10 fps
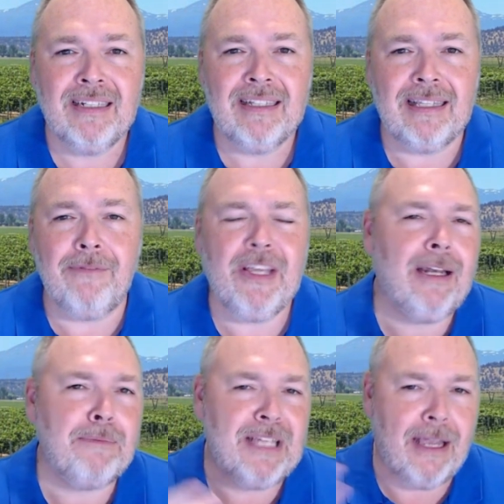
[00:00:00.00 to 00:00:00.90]
Leaving
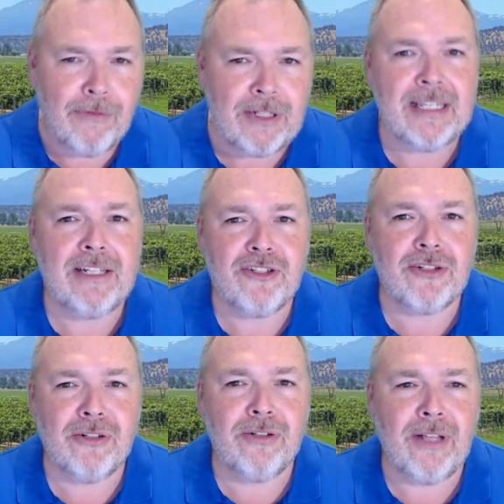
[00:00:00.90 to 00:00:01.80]
it up to every
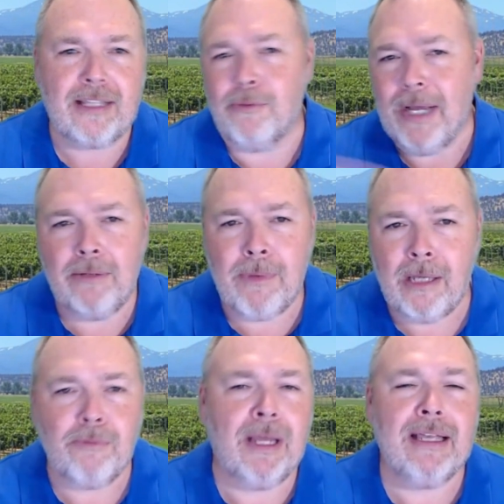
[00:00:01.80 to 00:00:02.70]
teacher like the Wild
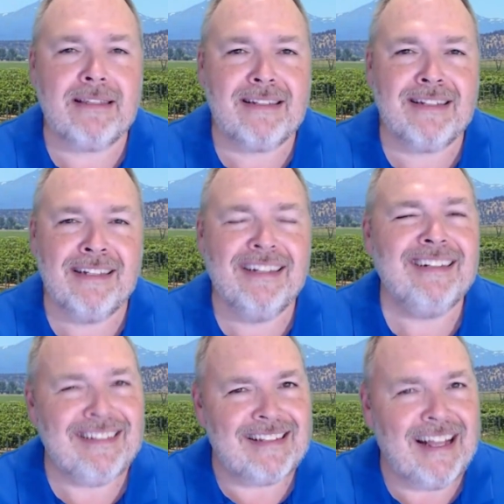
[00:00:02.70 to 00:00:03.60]
Wild West
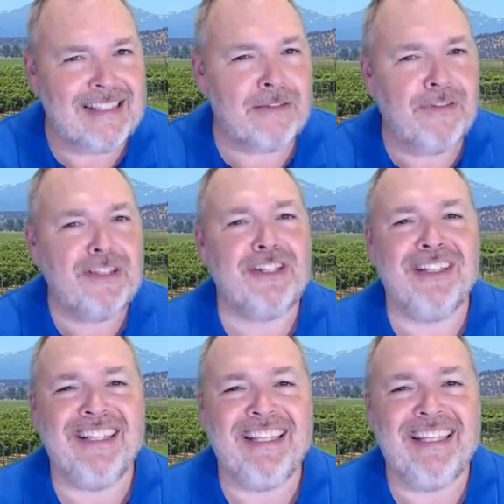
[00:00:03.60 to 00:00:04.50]
does not
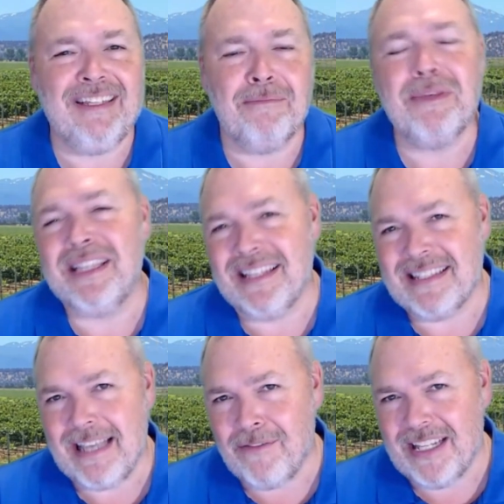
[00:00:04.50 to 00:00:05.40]
sufficiently meet
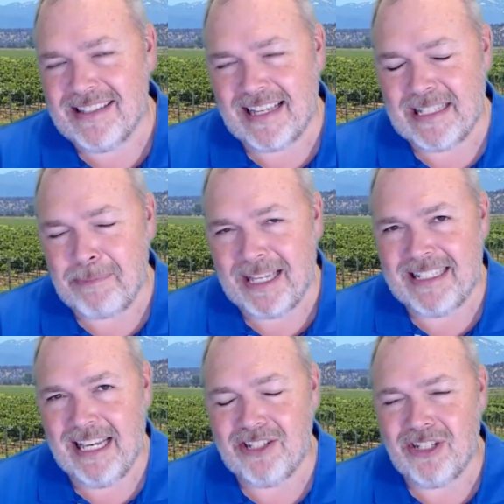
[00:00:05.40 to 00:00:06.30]
this evidence
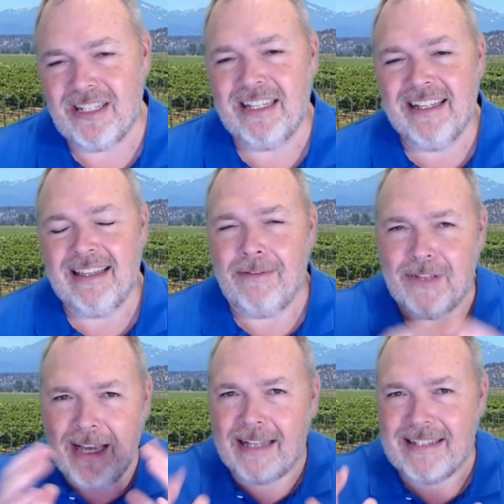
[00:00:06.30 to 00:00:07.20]
expectation.
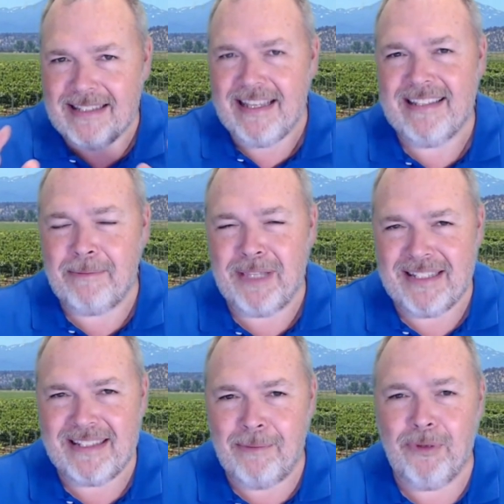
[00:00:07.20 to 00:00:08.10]
They've got to say
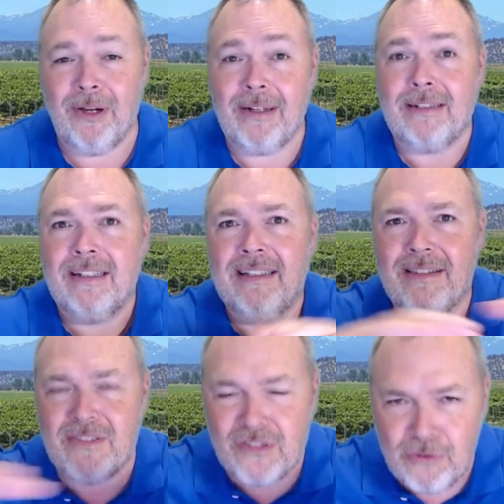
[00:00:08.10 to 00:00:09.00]
something somewhere in
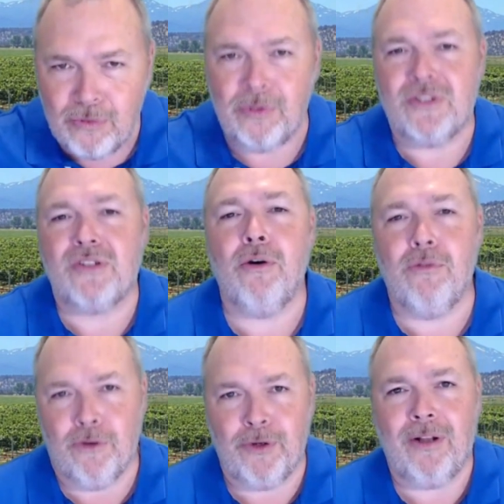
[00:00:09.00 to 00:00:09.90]
the school's
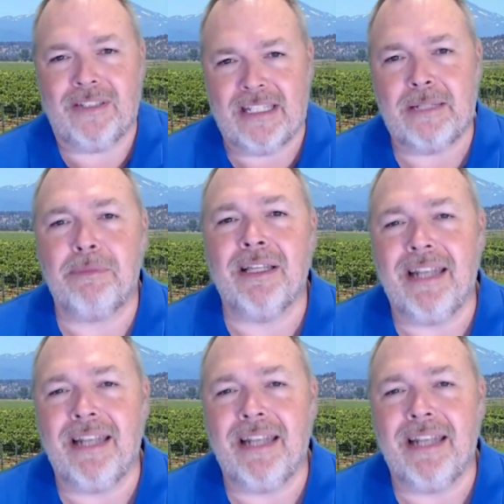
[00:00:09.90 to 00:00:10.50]
overall discipline